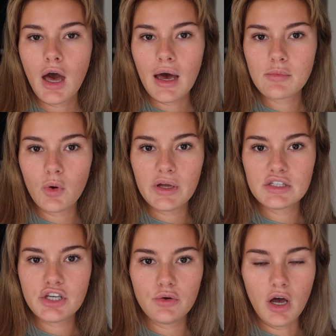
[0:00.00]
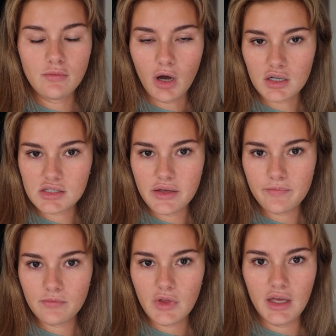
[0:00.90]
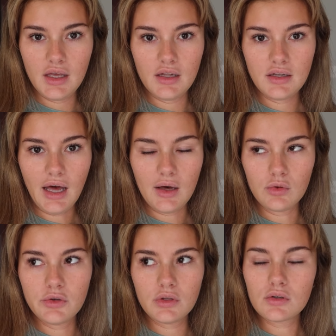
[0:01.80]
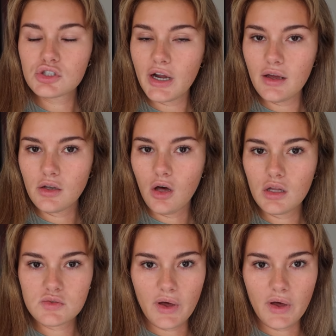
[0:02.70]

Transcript: I'm going to unbox them and I will do a little try on haul as